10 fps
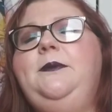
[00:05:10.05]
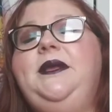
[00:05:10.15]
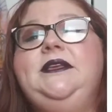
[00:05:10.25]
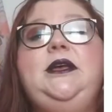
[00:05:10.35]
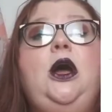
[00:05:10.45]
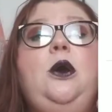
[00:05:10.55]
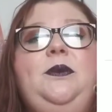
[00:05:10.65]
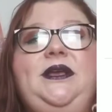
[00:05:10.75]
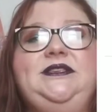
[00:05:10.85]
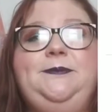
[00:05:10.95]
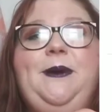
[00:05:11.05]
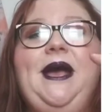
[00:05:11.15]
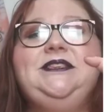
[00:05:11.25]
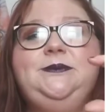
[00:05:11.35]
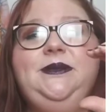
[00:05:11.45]
because it
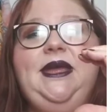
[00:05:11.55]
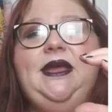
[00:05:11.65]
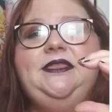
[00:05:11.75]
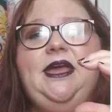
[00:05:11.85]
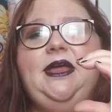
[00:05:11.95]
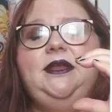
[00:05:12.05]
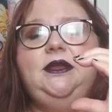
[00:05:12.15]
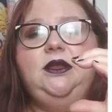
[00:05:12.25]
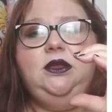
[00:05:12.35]
possibly had that